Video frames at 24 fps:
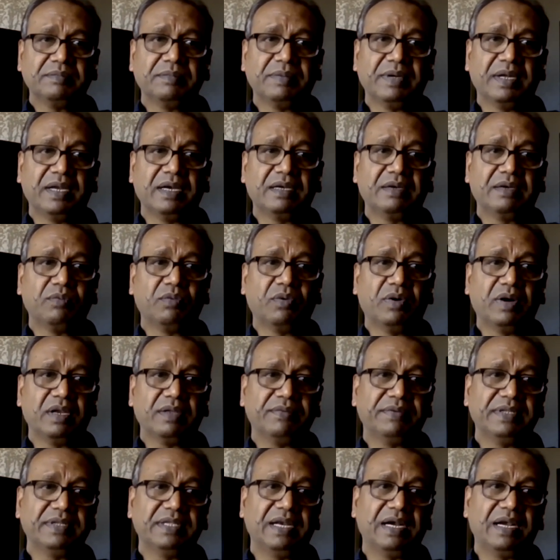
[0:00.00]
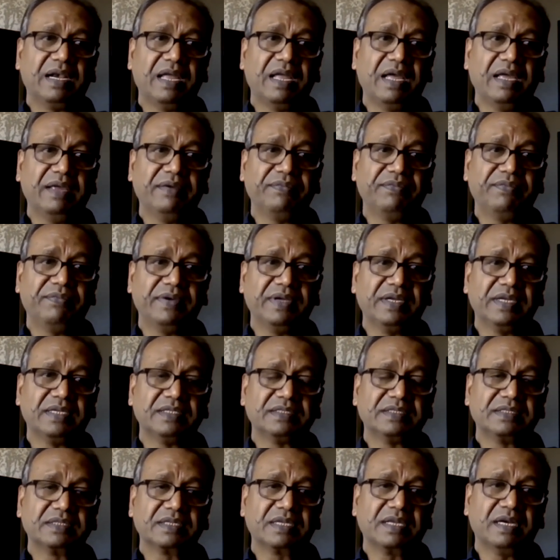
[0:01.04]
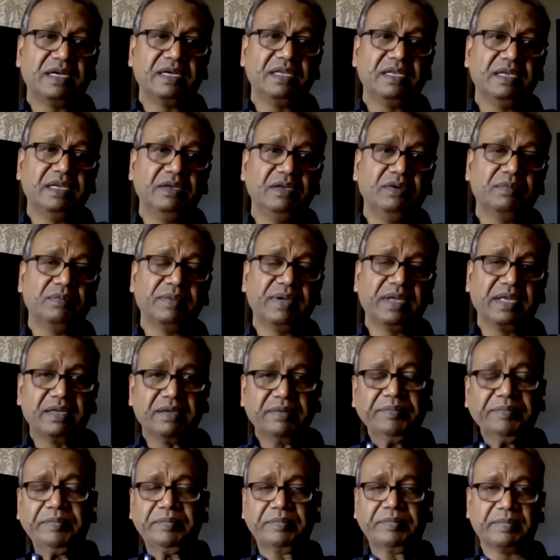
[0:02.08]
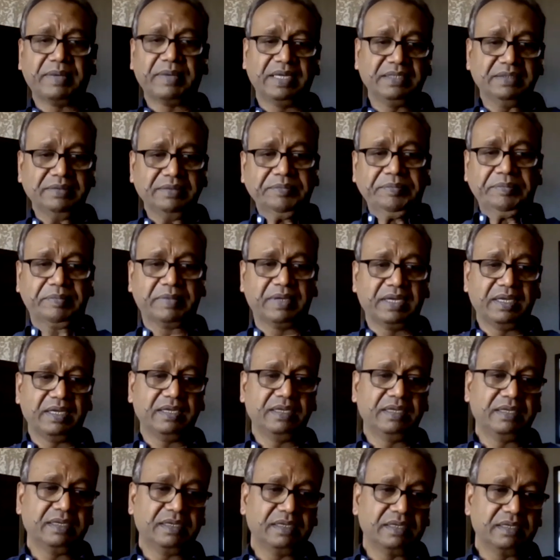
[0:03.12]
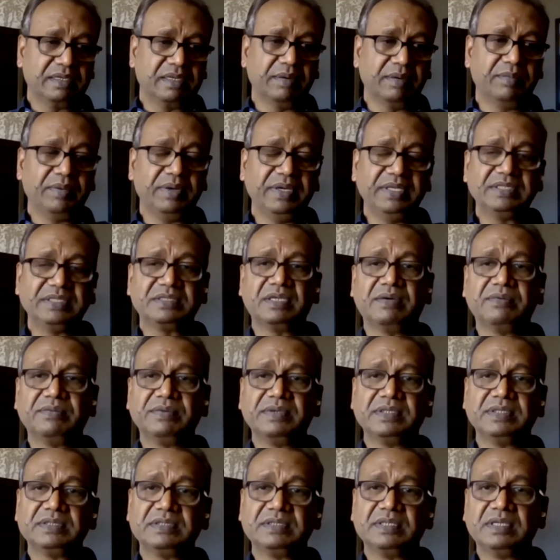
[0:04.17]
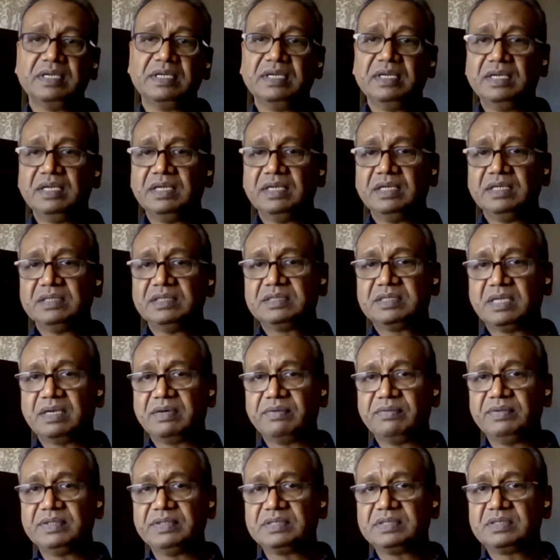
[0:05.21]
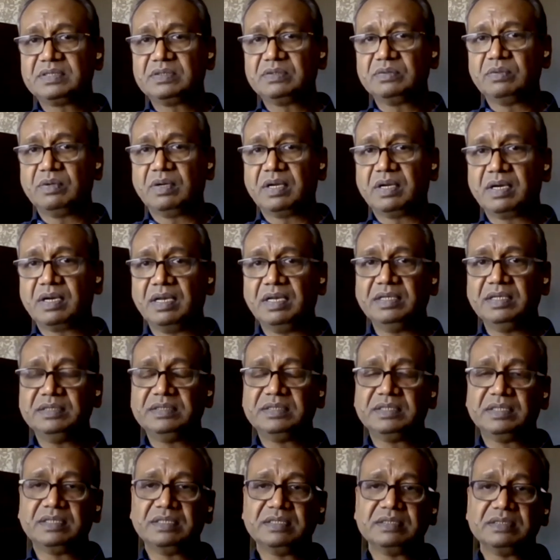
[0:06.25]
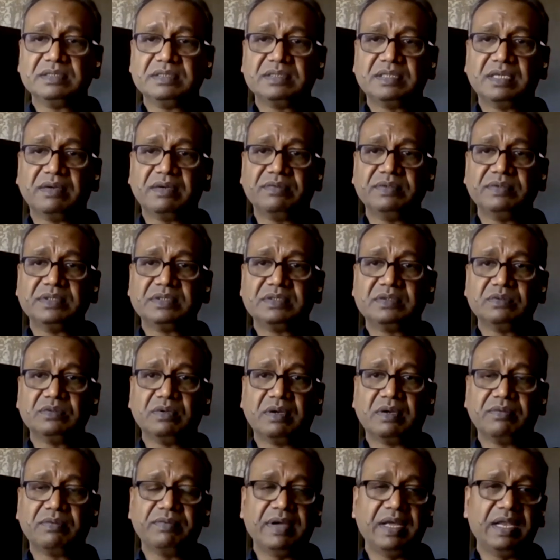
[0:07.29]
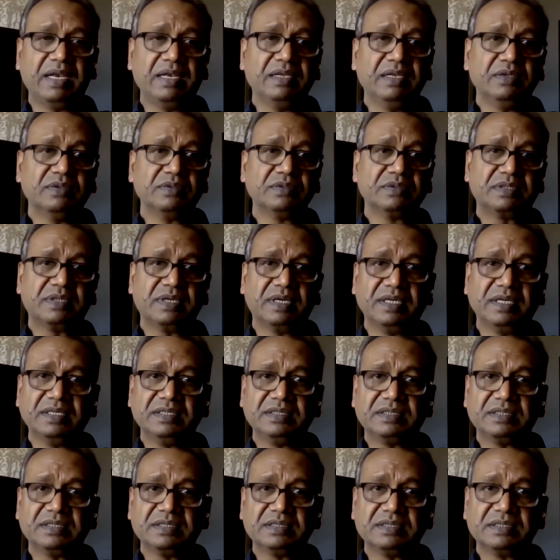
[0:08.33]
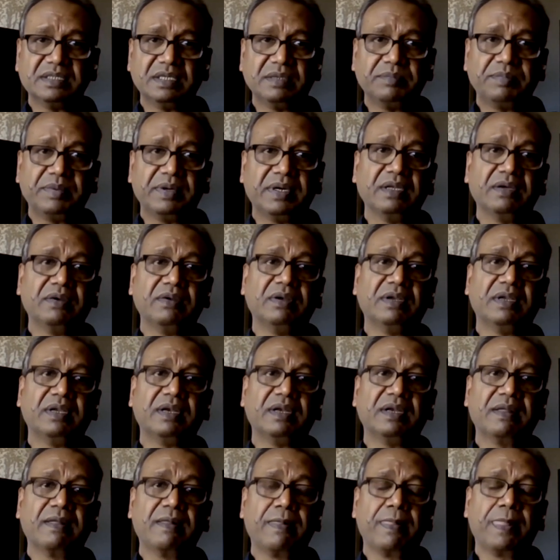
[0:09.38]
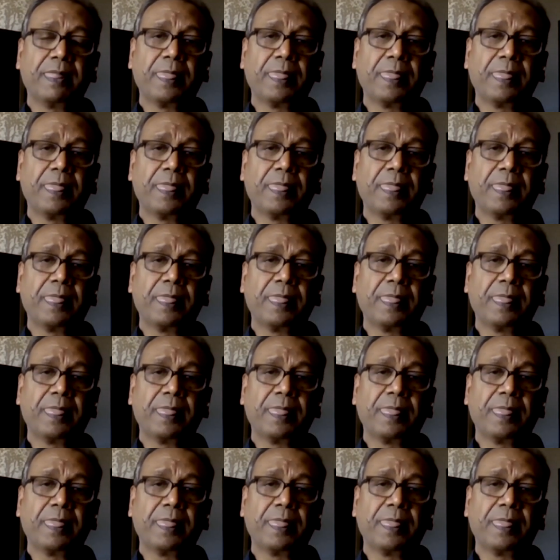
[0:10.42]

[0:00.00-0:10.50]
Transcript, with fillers: But whatever that life is, continue my my my community service, service to our religion, service to our values, traditions in particular.